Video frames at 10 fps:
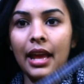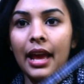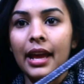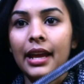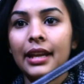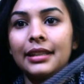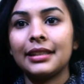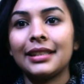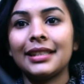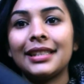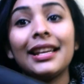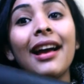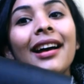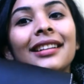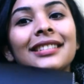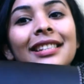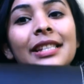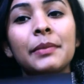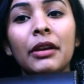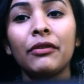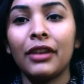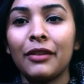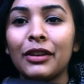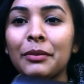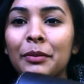And yeah, this is my favorite